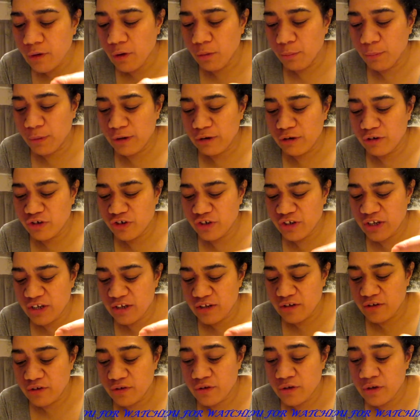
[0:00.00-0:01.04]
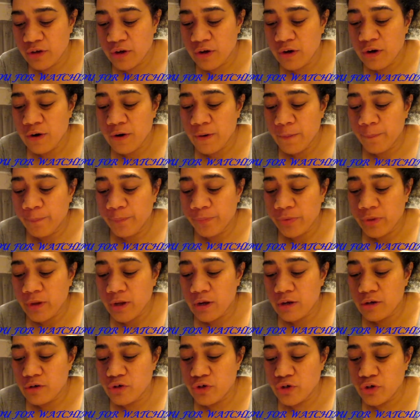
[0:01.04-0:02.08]
Oh my gosh, that is
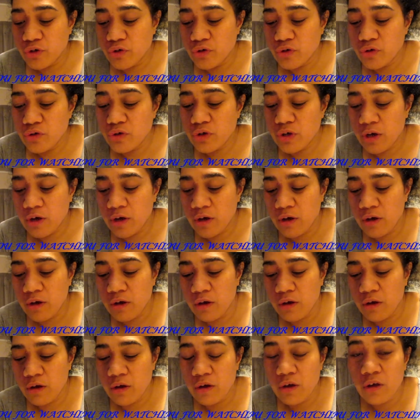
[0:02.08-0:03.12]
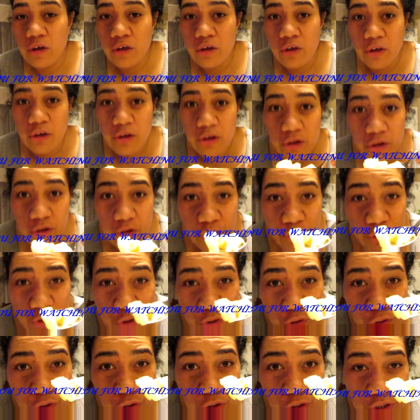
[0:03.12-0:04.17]
too
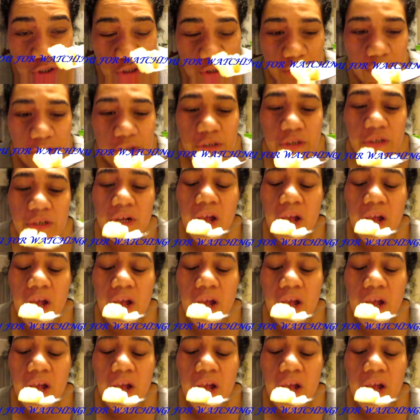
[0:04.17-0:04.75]
too good.